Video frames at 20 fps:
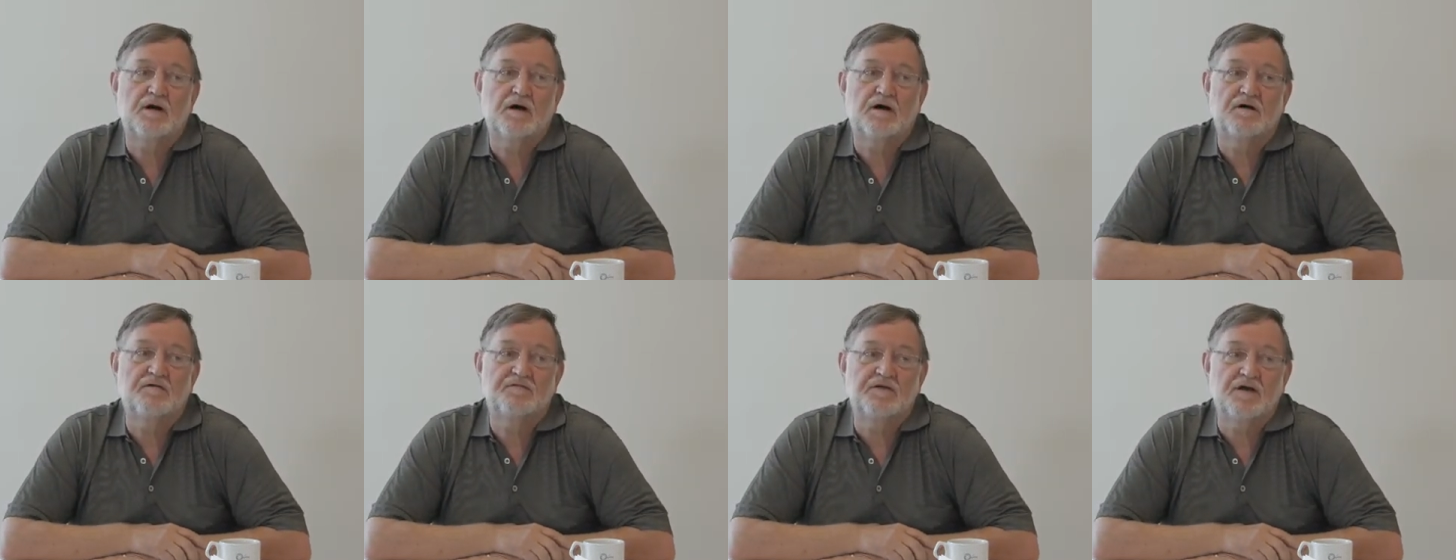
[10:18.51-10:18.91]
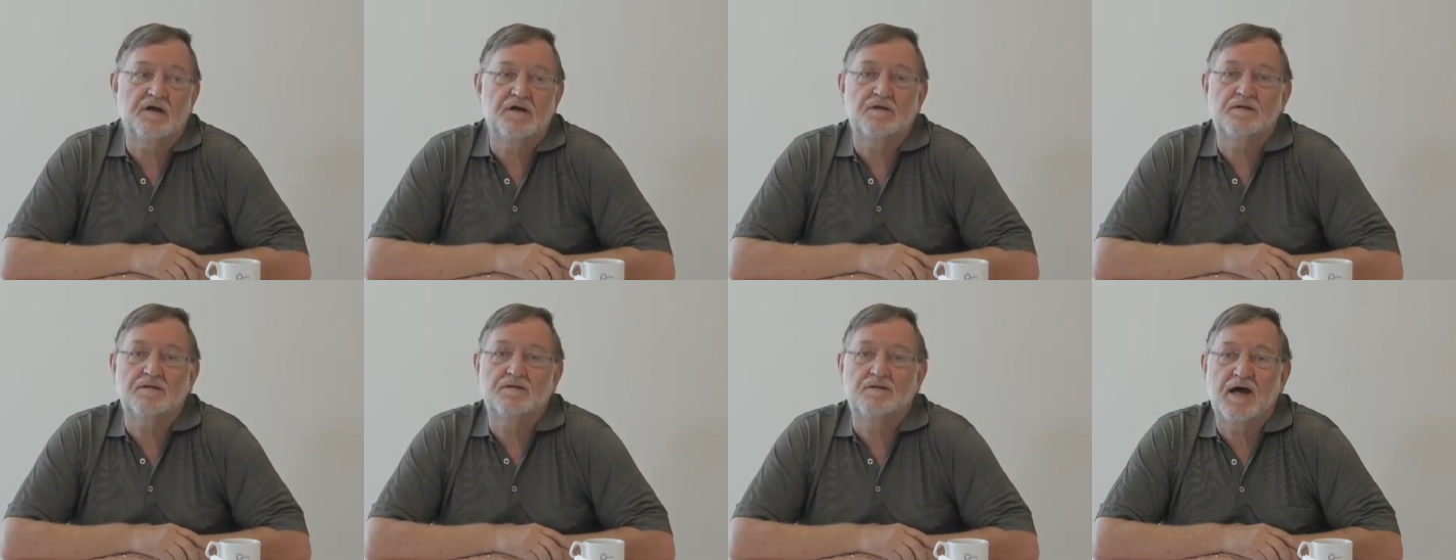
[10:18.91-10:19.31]
of a
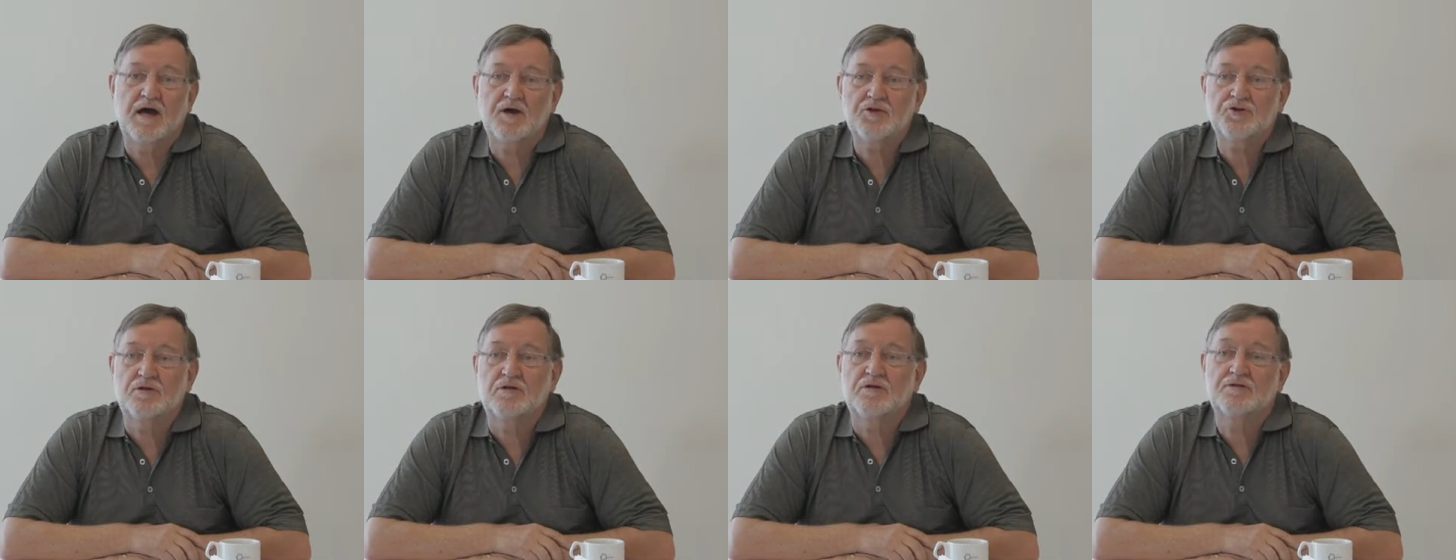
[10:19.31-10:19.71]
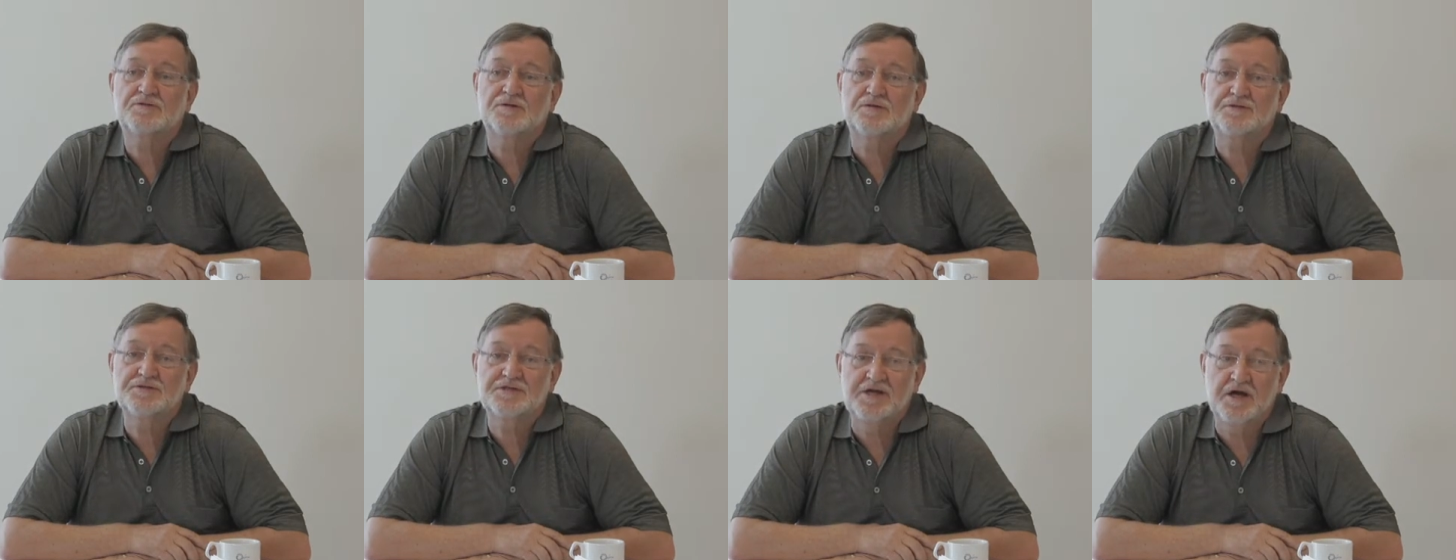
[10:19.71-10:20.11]
national
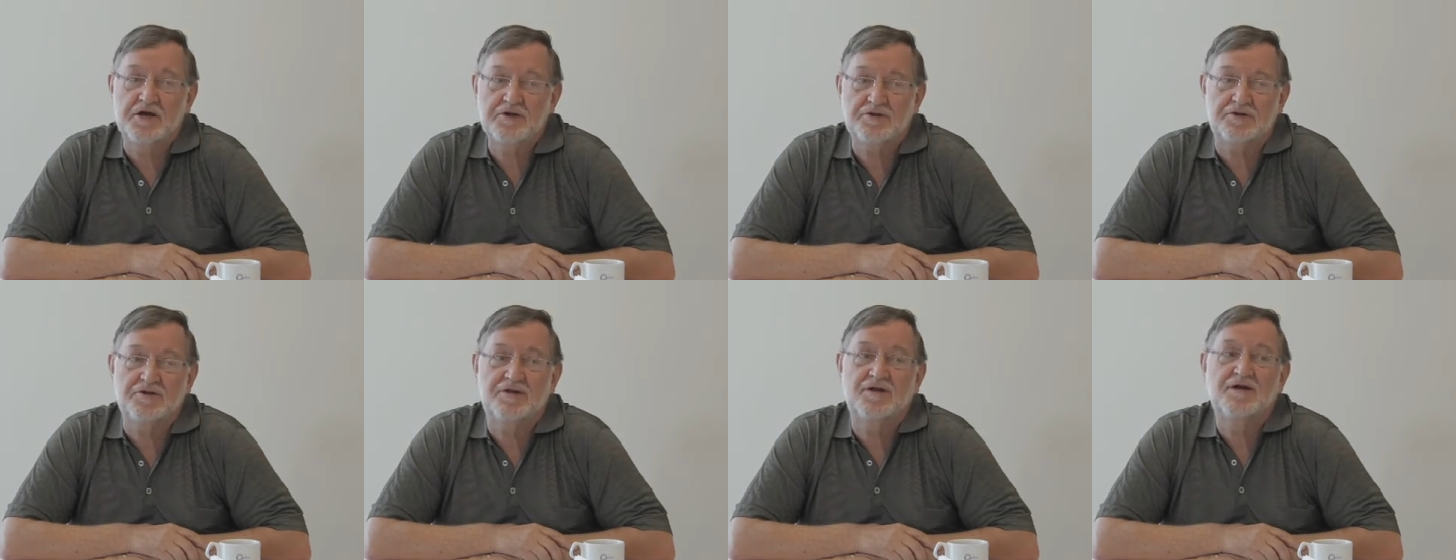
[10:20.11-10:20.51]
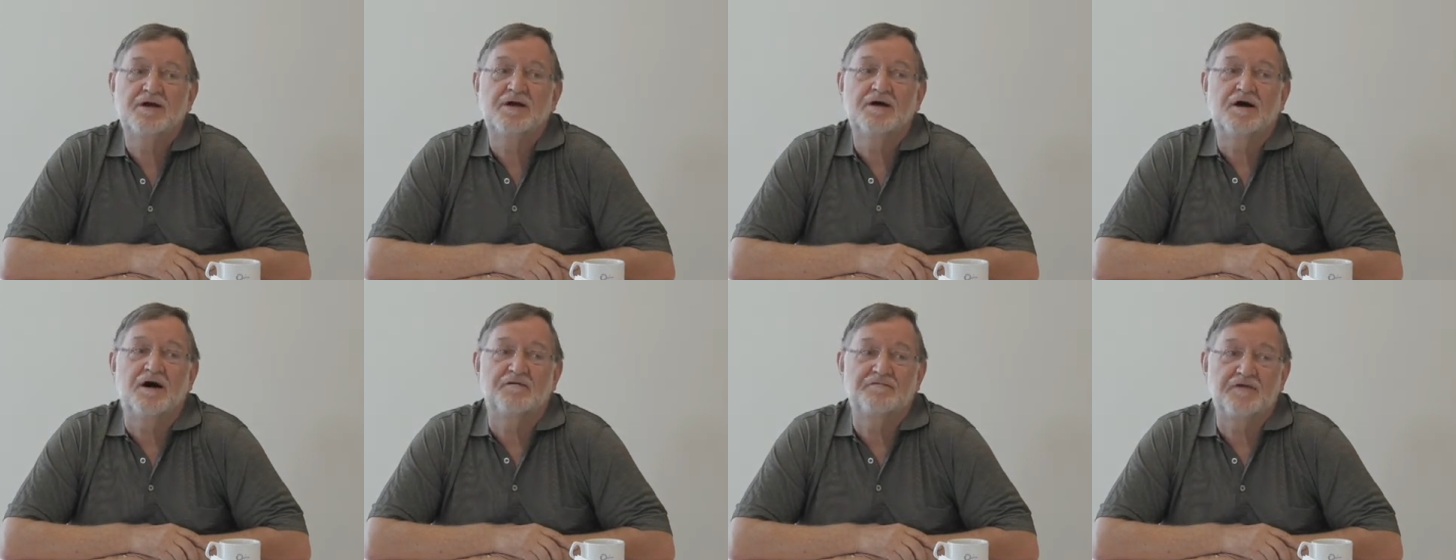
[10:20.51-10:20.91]
association
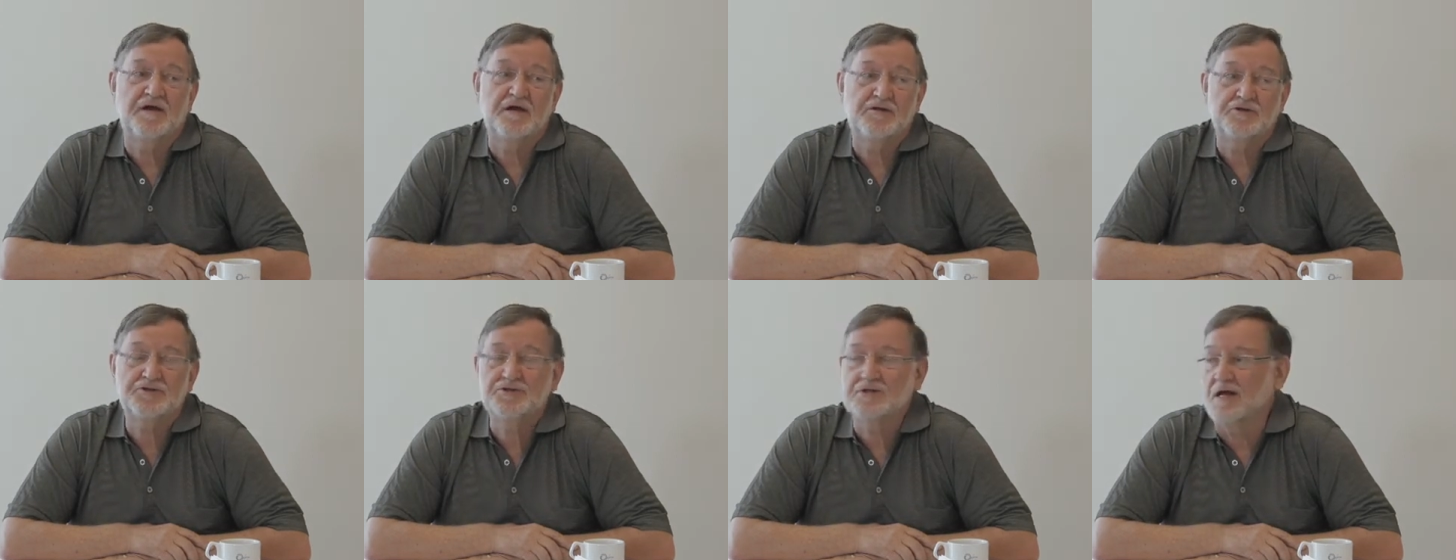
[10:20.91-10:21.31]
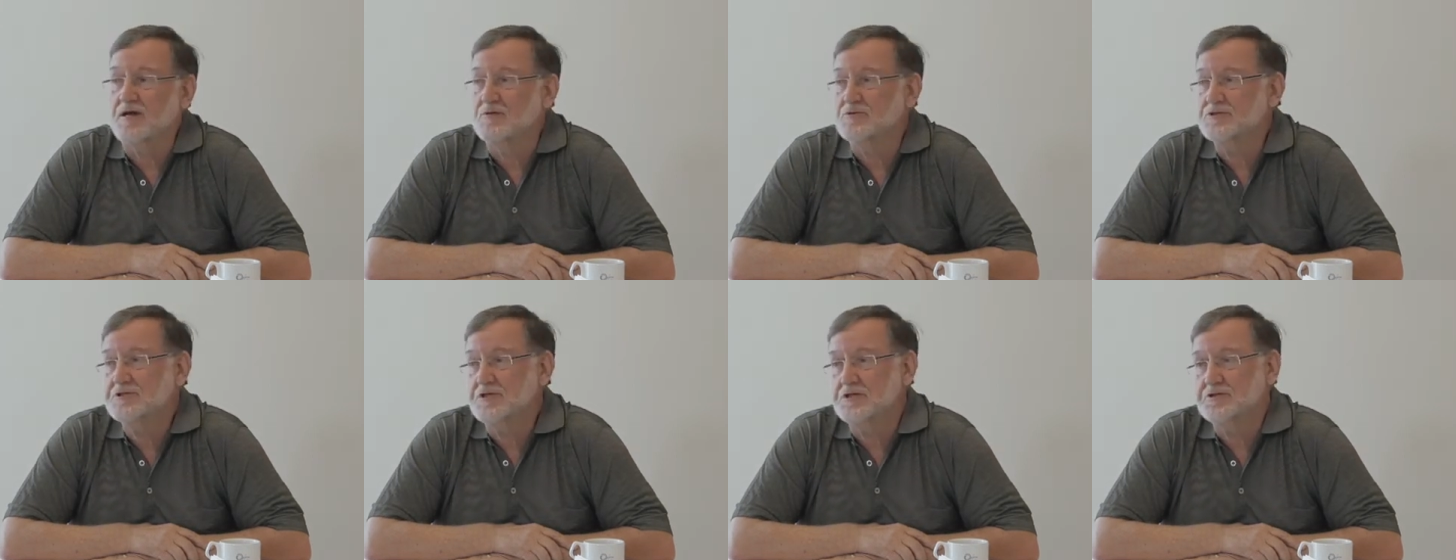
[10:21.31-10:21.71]
of English
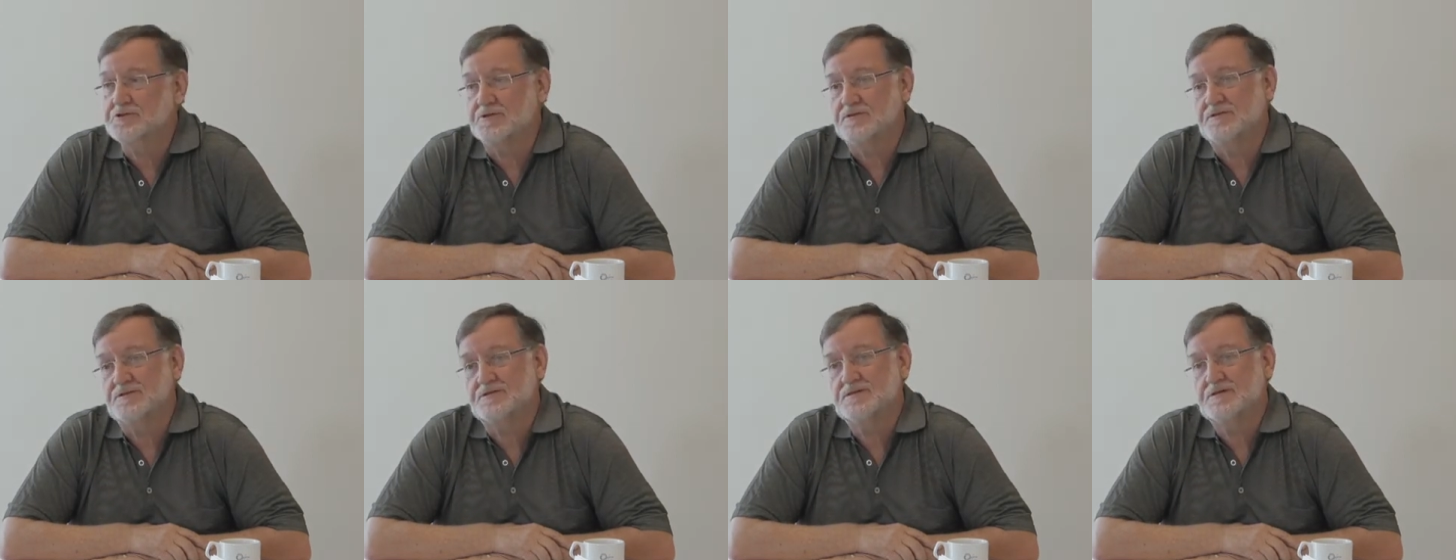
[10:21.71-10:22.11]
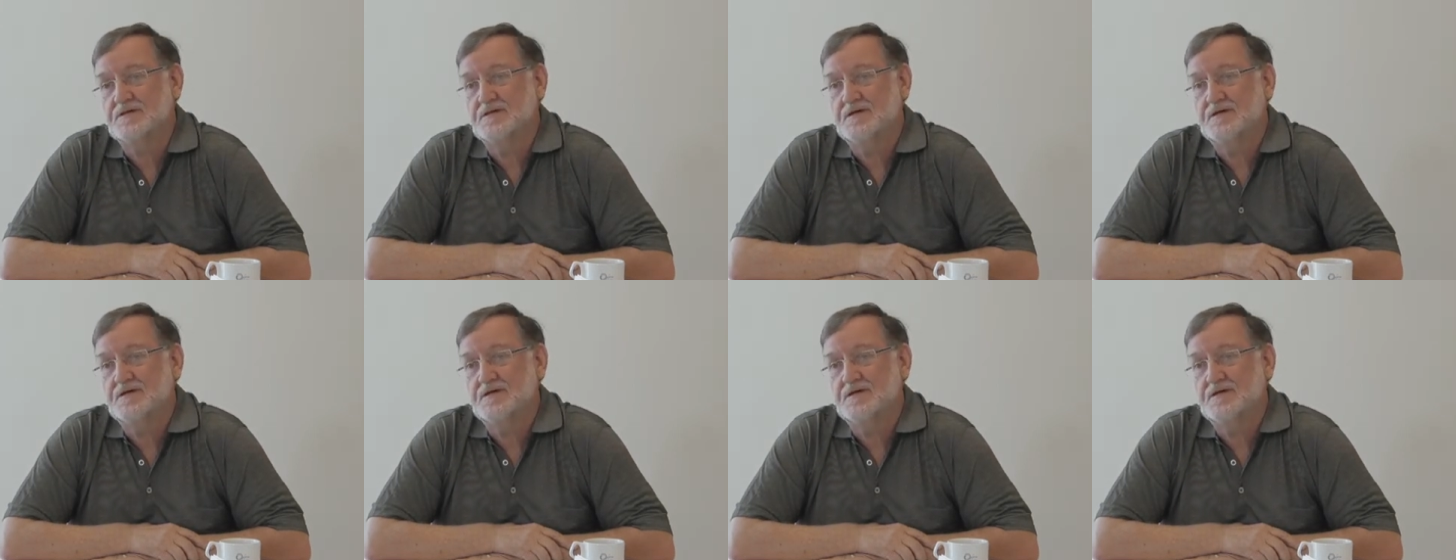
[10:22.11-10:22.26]
language teachers